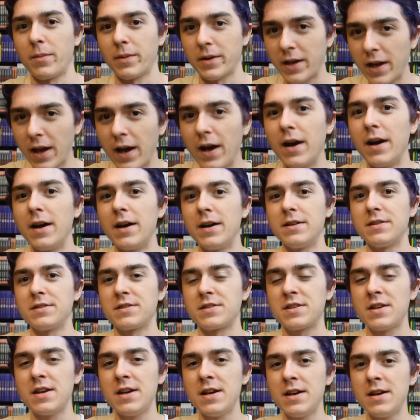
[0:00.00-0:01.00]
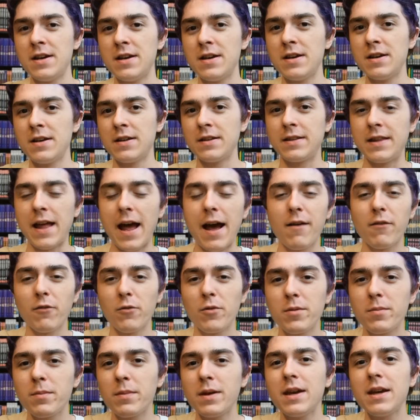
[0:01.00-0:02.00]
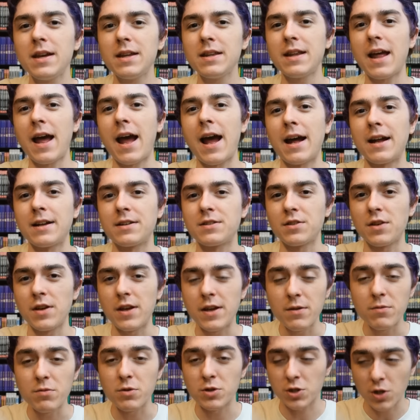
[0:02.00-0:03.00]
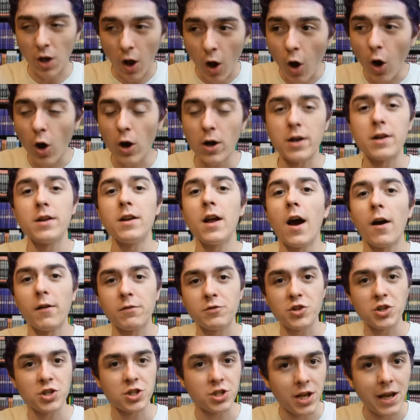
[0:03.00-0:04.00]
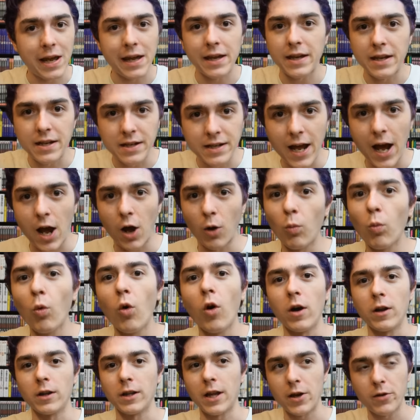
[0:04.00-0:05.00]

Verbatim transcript: Because that would mean that it was hard enough just taking down one.